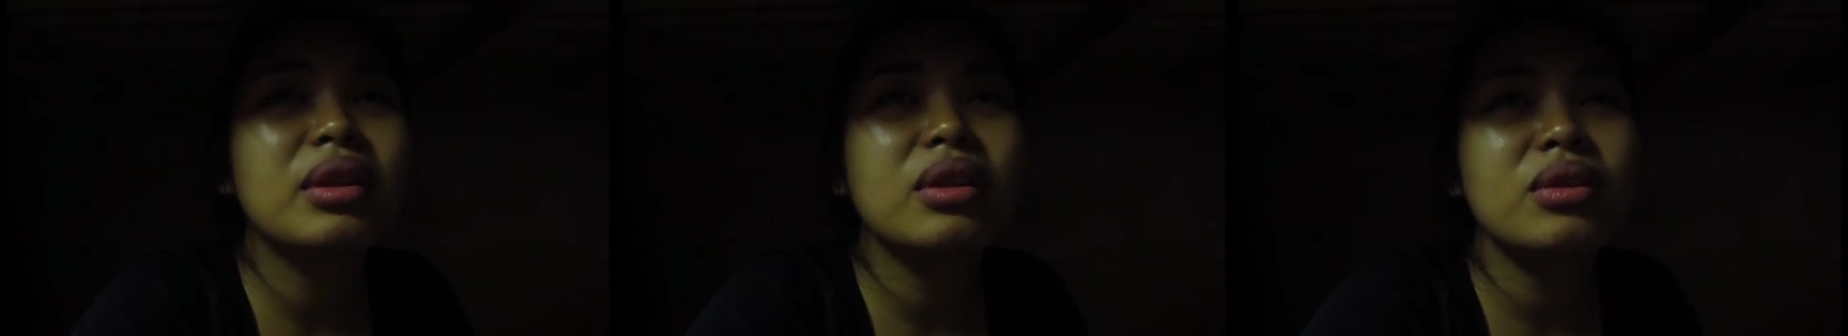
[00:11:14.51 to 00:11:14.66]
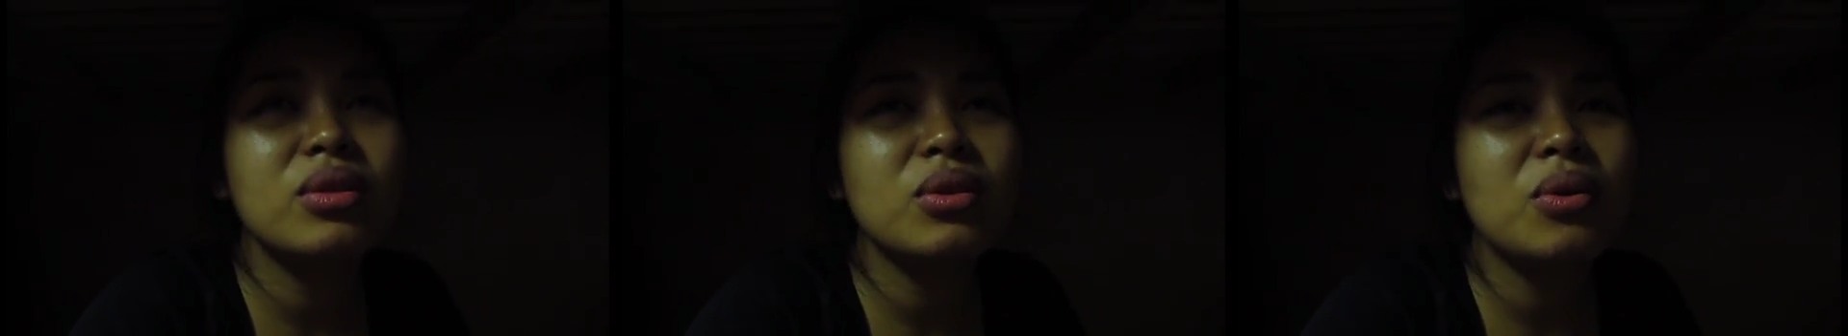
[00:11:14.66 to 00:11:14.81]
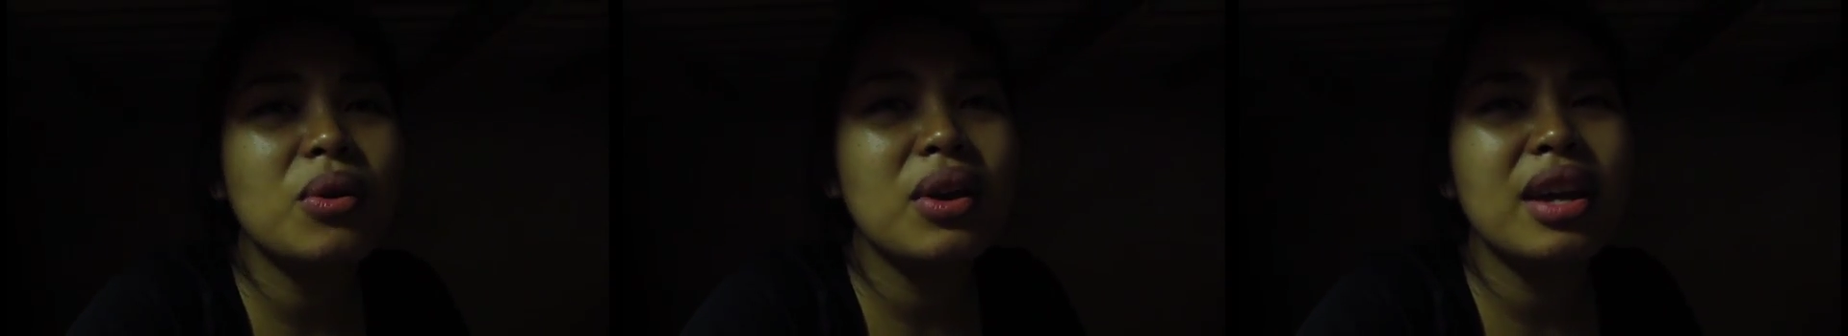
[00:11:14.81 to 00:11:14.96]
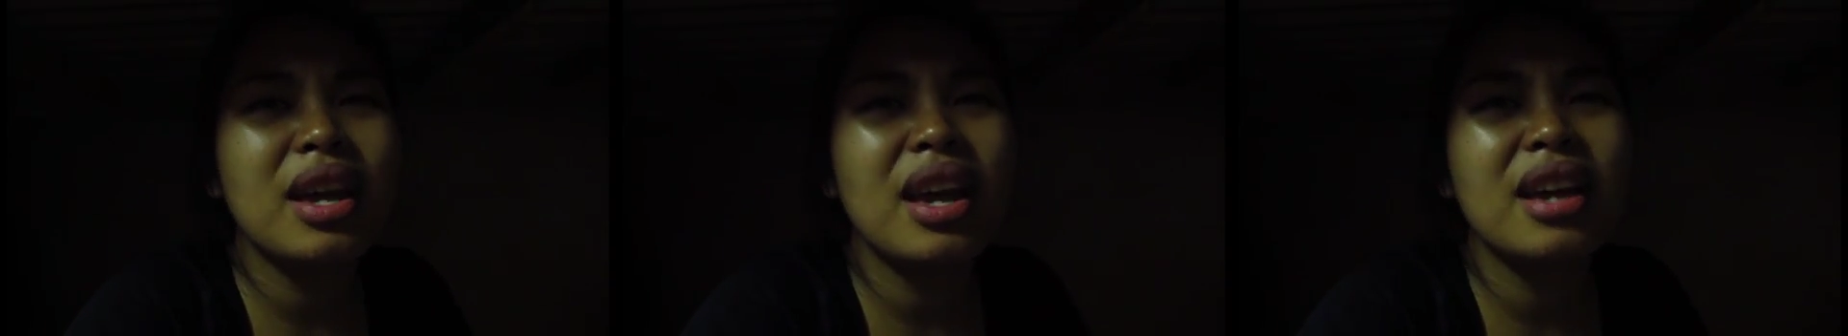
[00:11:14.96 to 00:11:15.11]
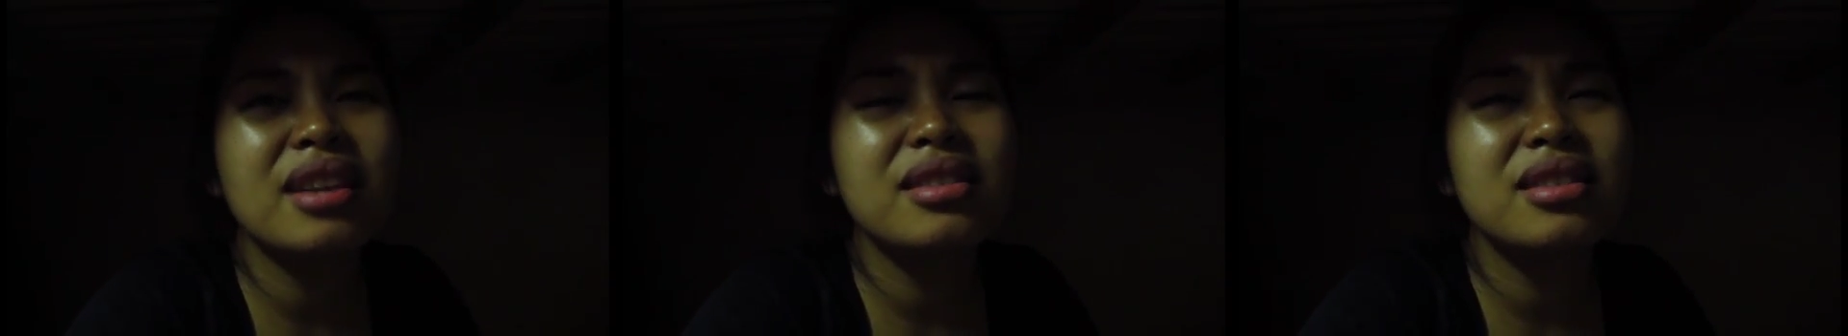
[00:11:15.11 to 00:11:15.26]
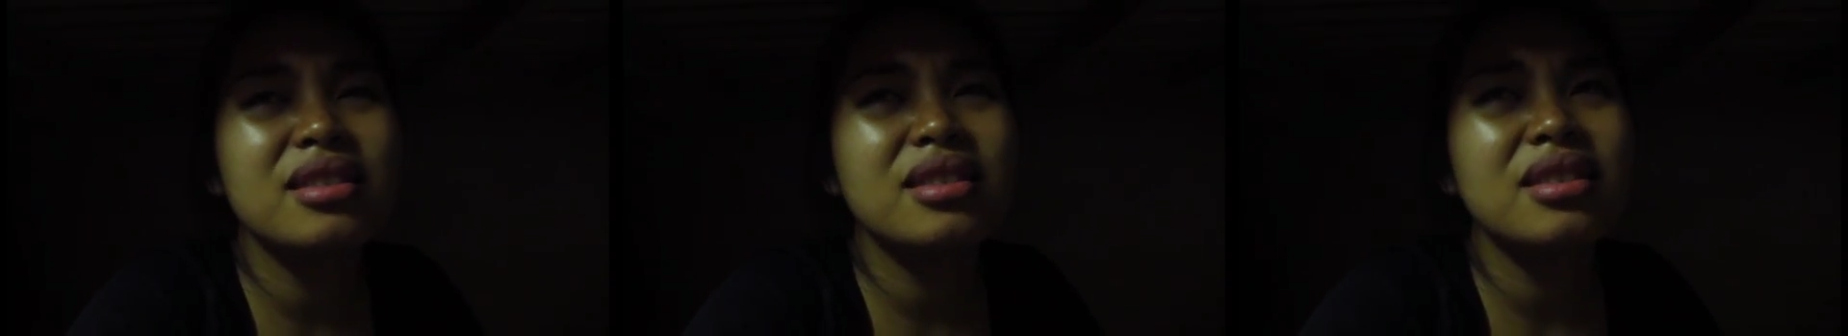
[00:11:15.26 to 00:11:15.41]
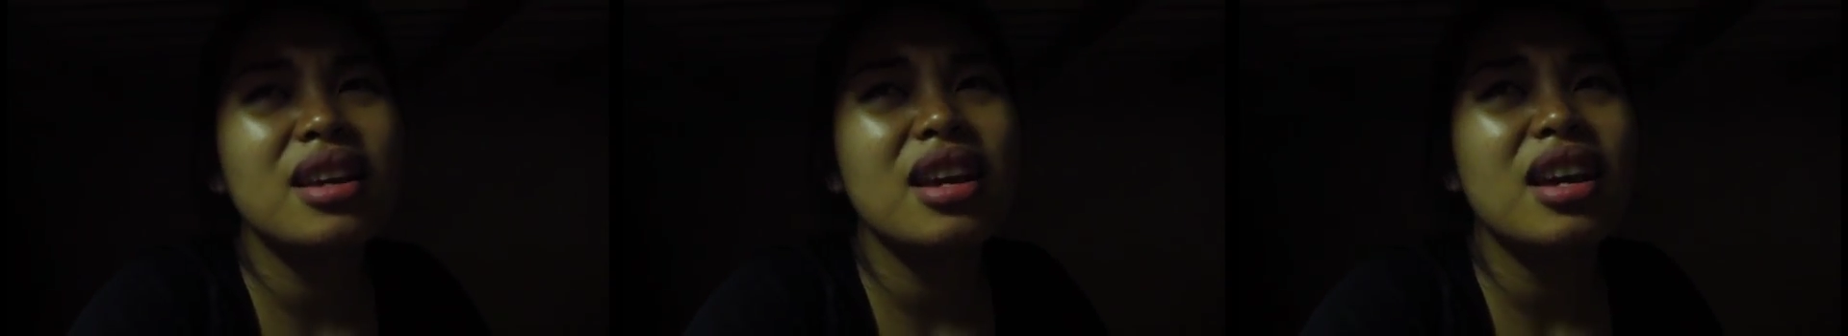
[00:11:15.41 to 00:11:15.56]
So I
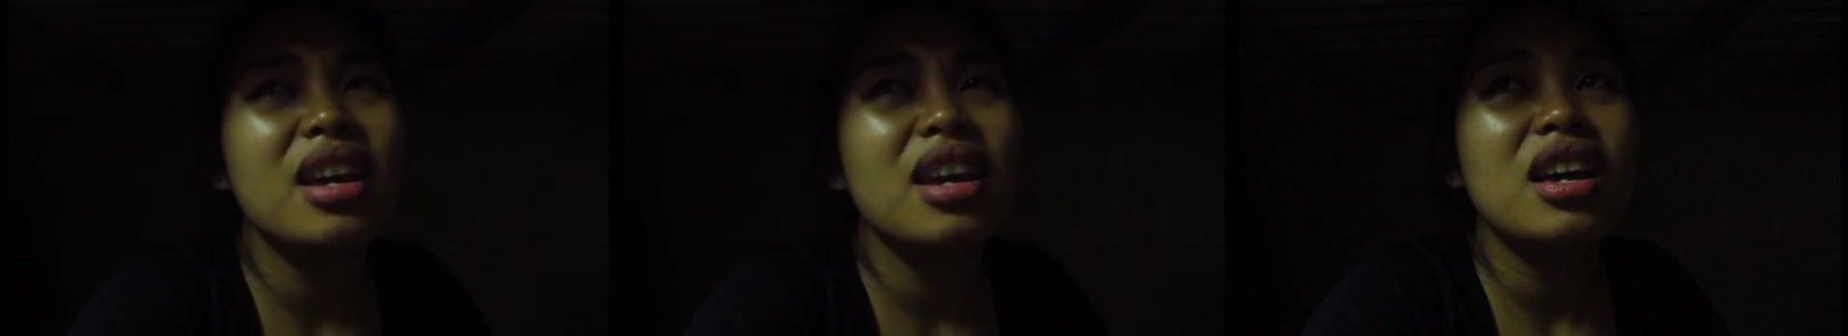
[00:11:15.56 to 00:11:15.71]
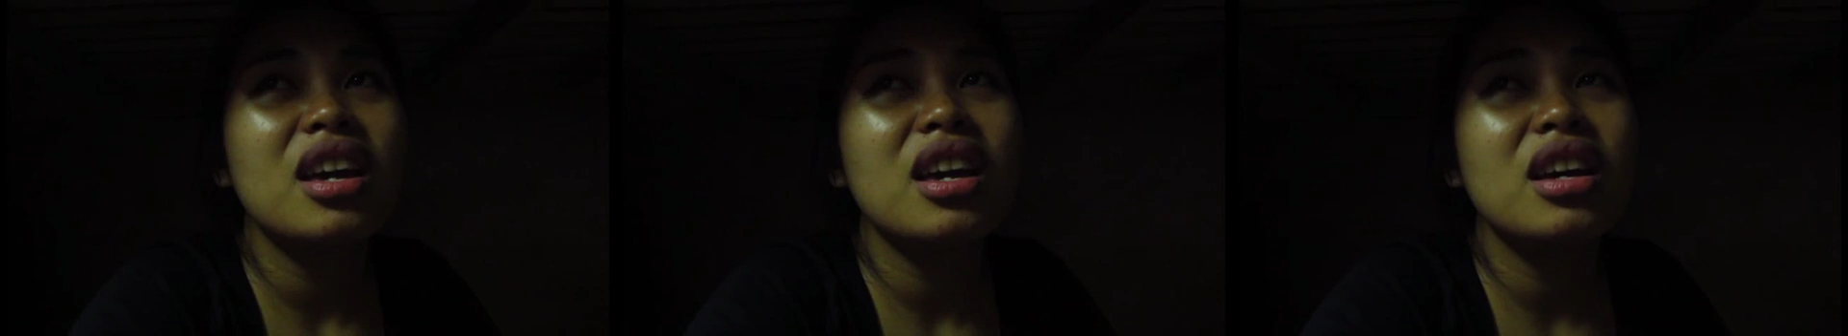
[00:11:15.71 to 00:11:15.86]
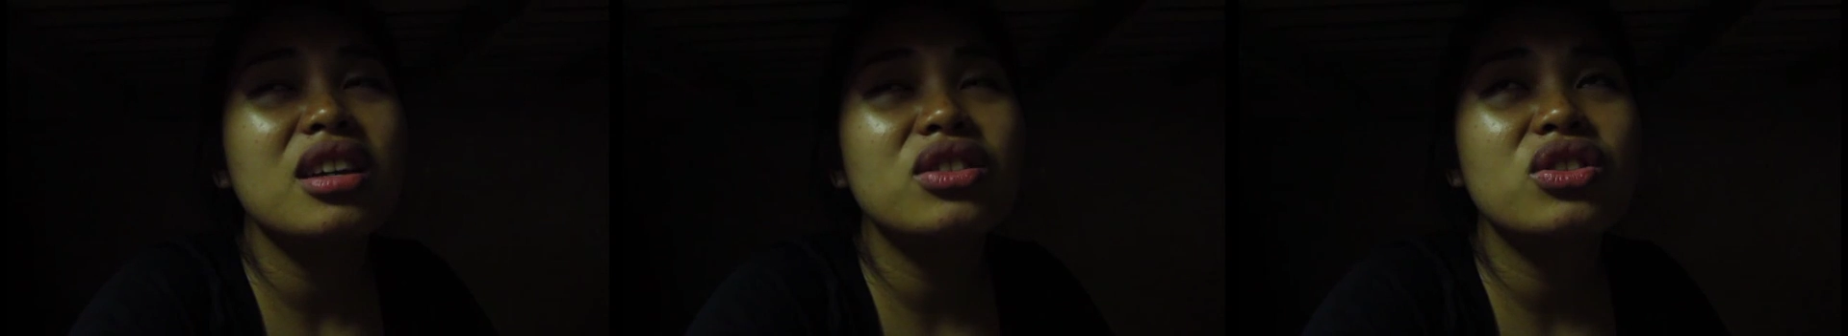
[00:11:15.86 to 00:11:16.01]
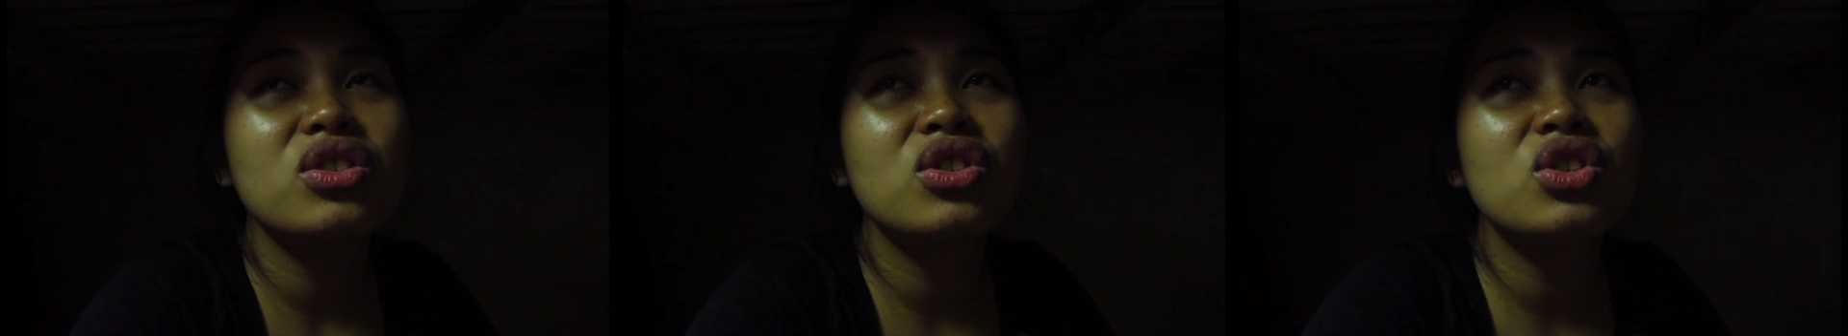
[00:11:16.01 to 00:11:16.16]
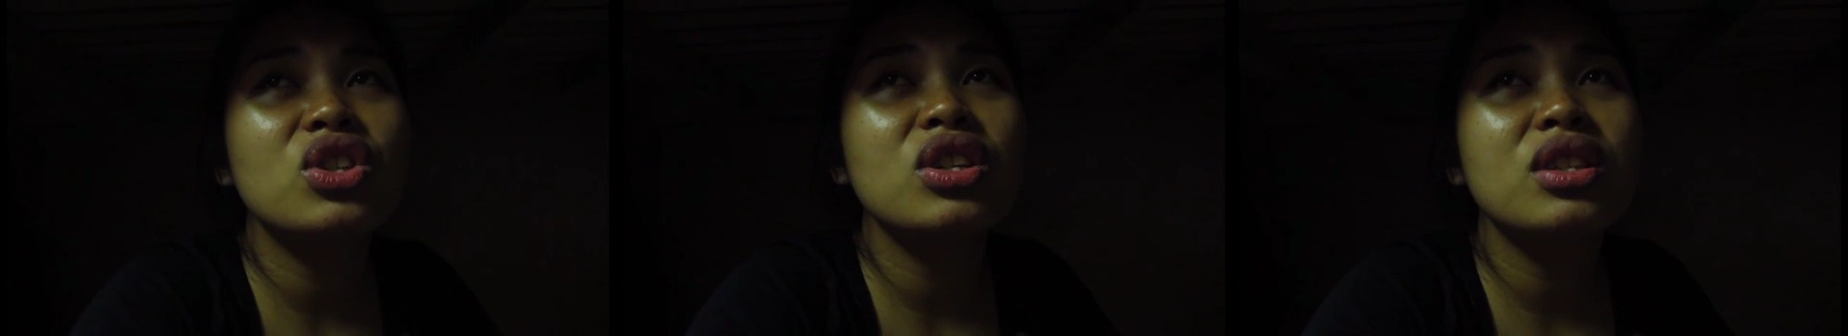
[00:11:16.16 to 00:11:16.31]
guess it's